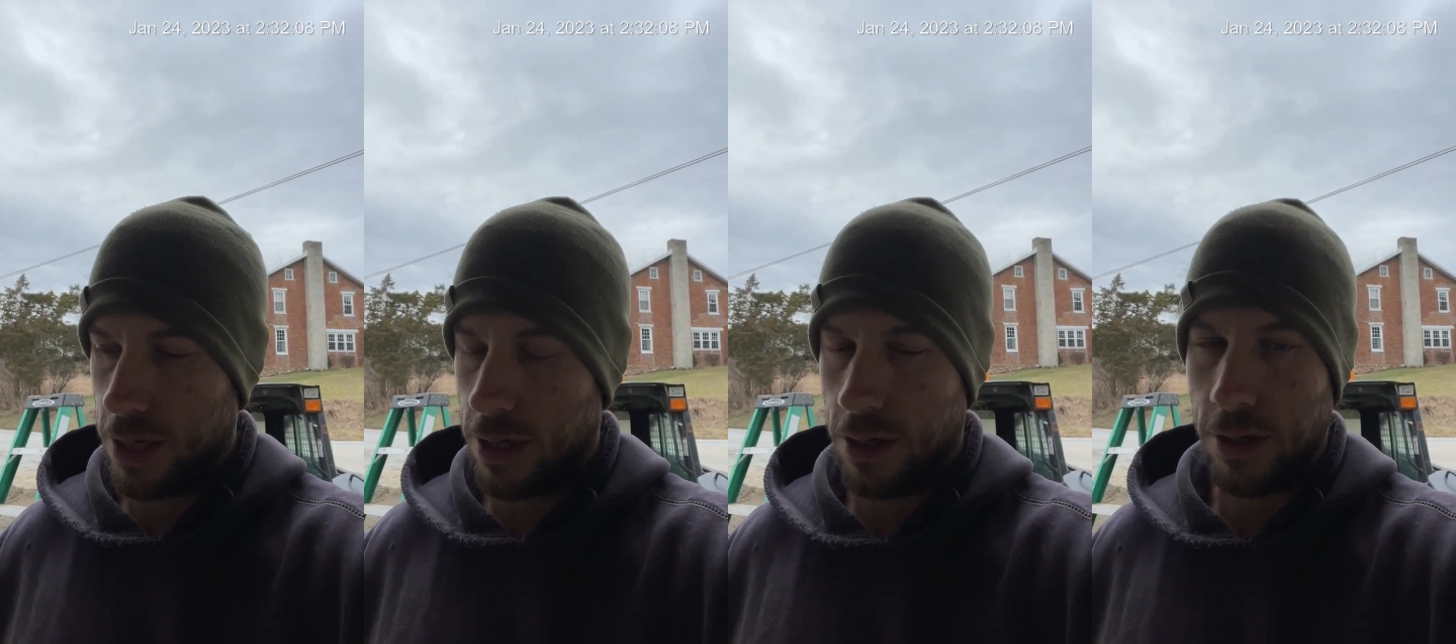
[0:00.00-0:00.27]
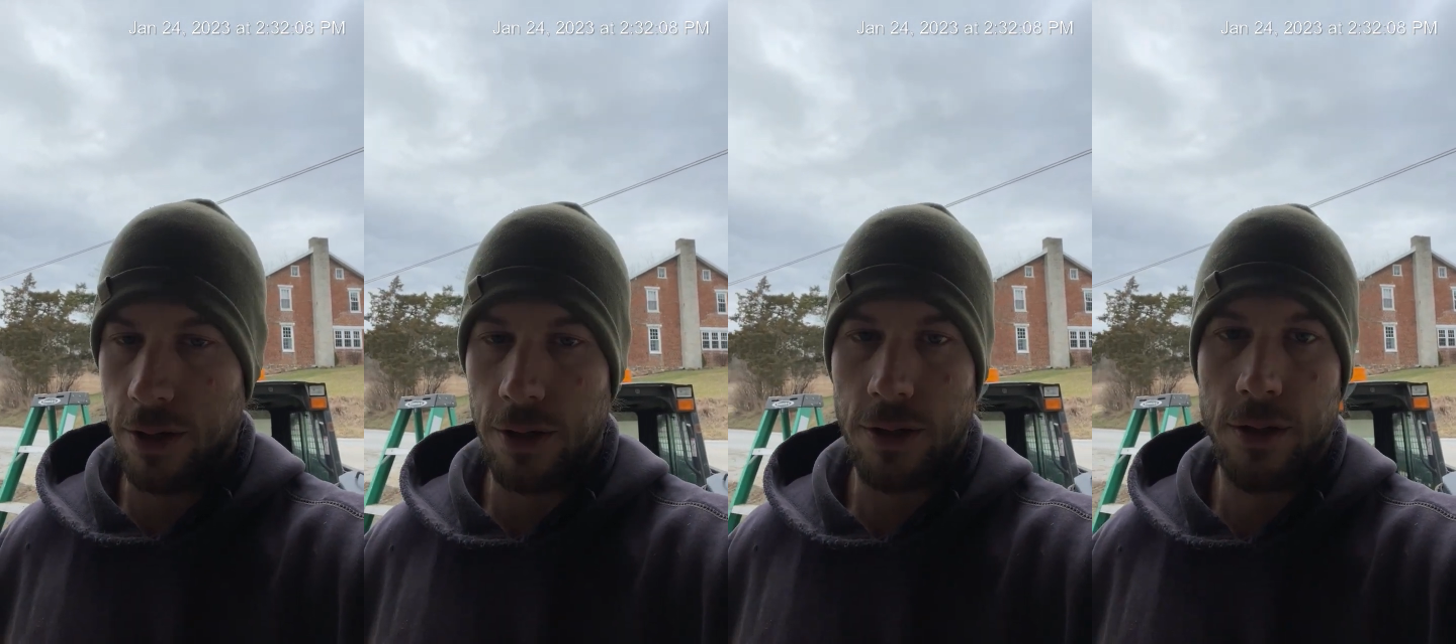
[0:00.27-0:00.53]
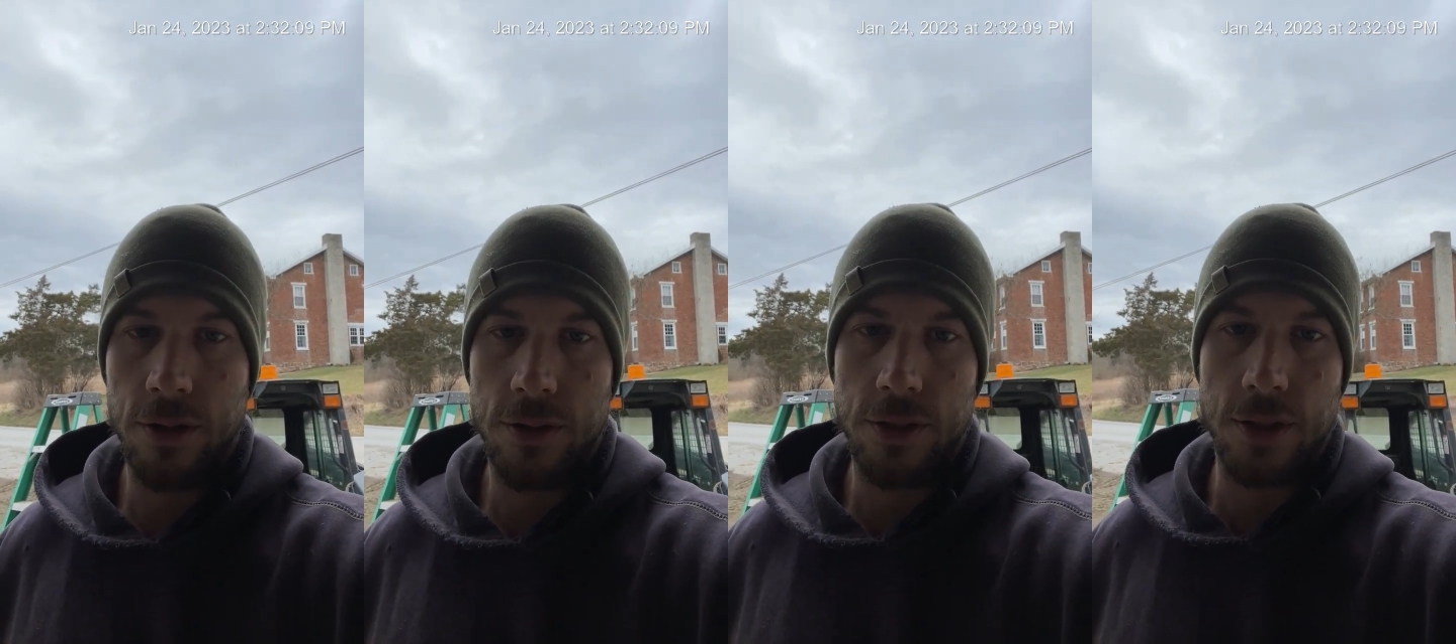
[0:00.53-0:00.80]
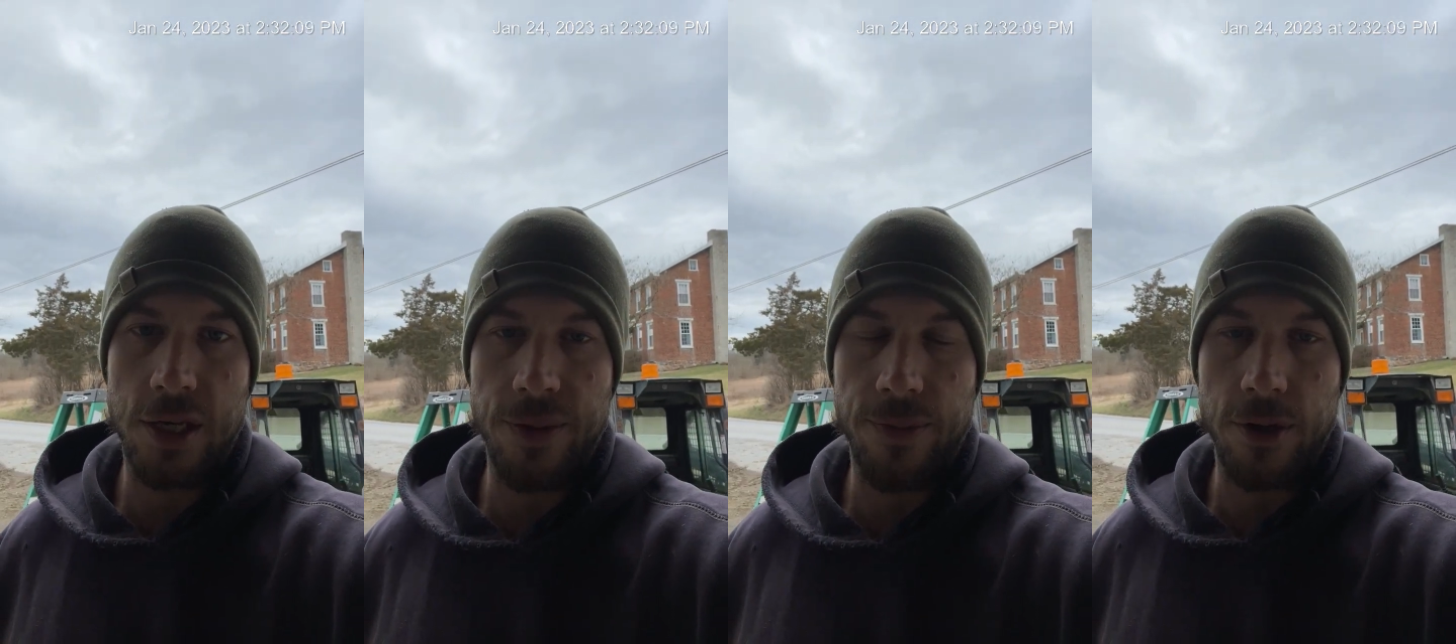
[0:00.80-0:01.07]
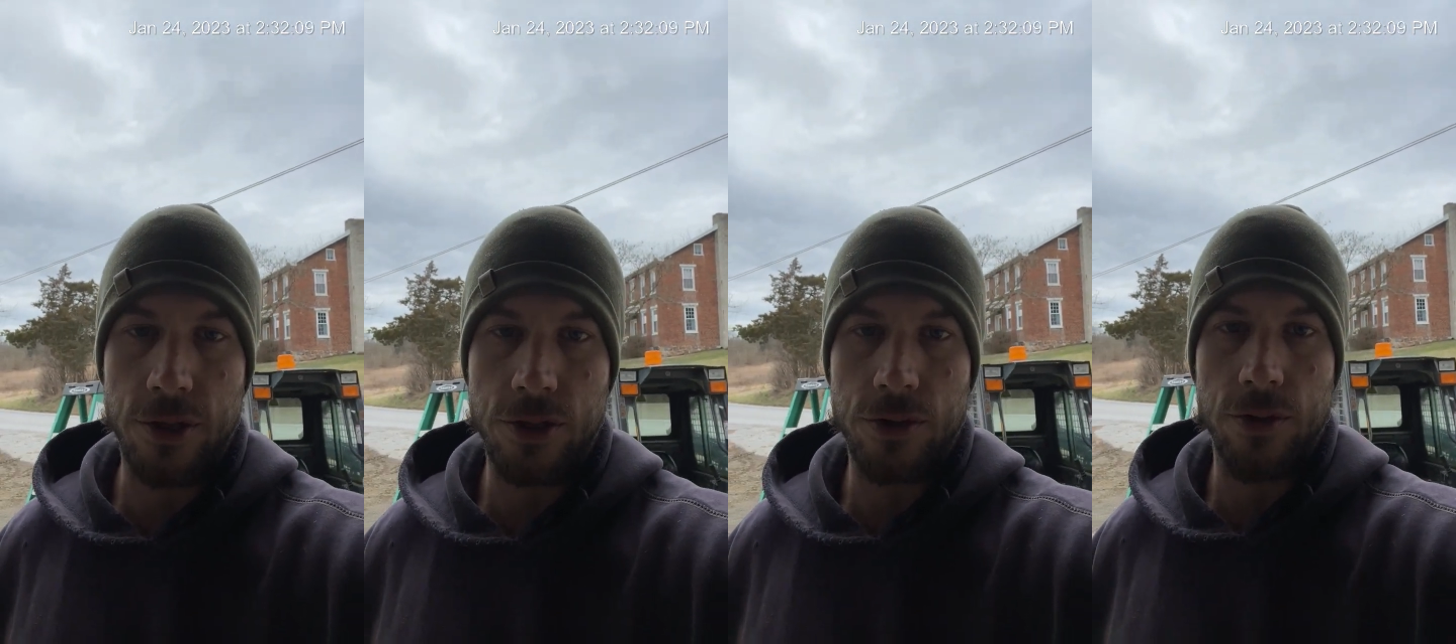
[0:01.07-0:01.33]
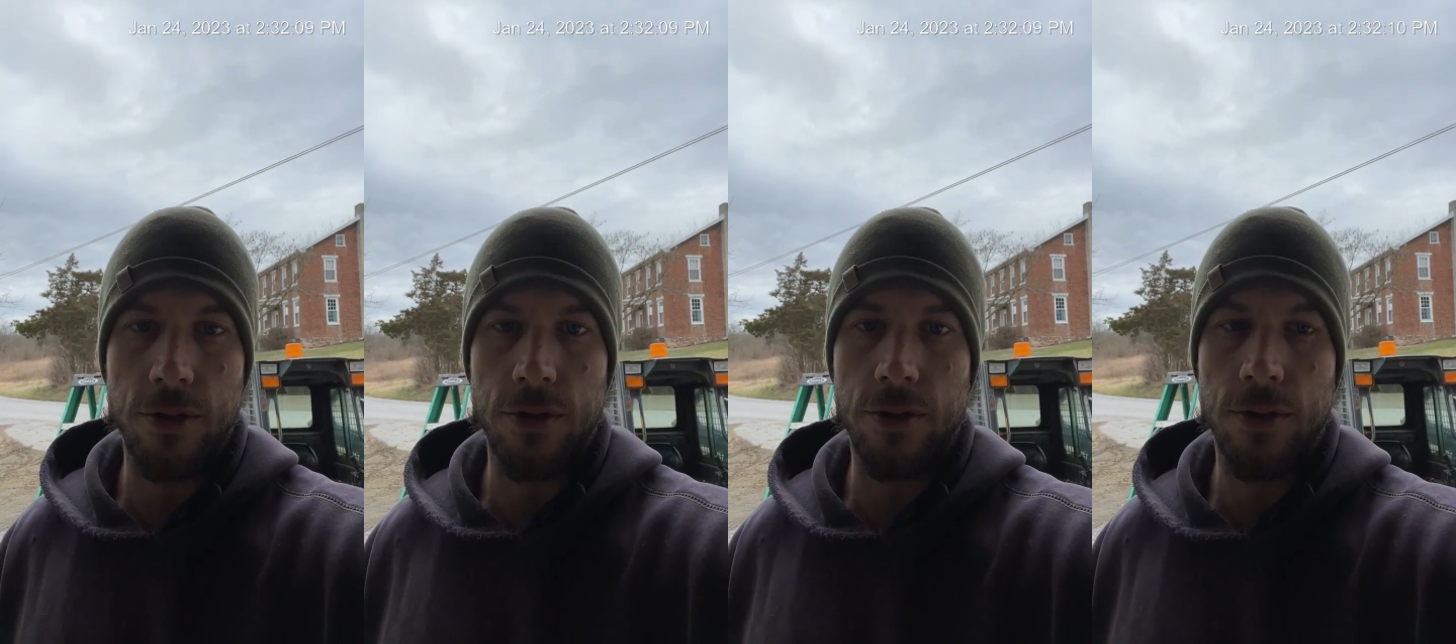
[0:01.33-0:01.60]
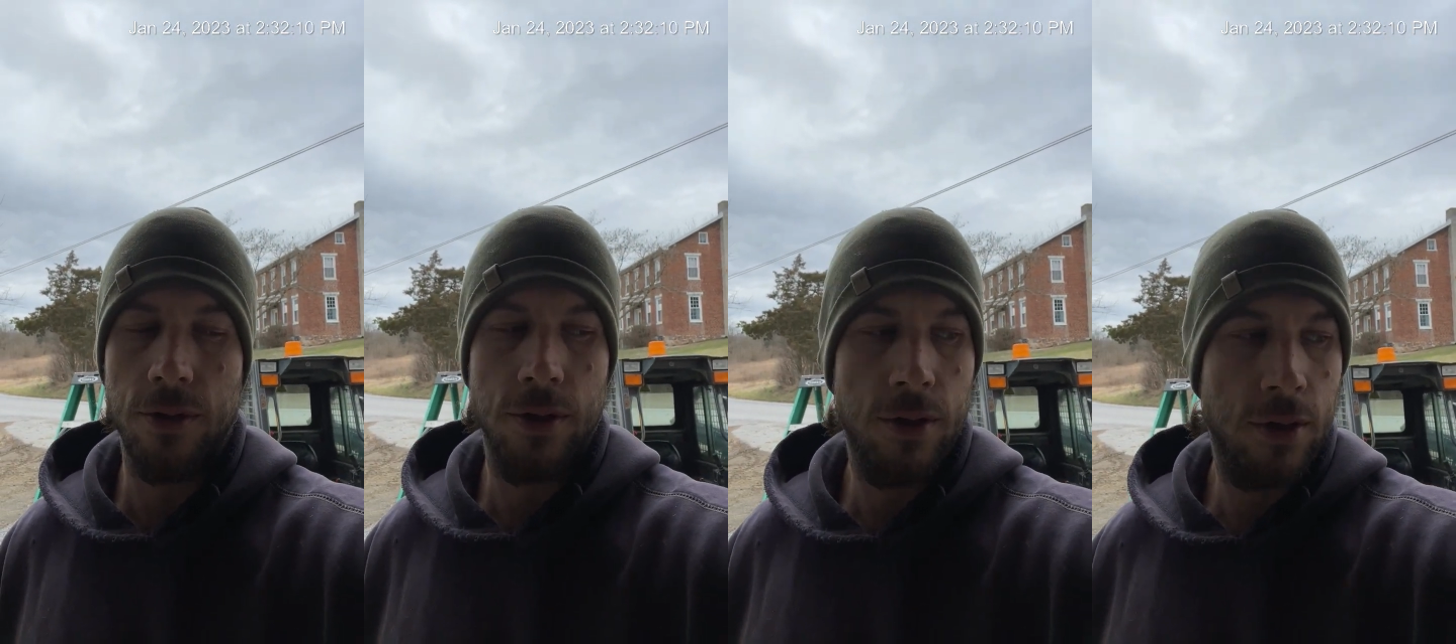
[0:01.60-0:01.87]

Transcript: here to keep our soil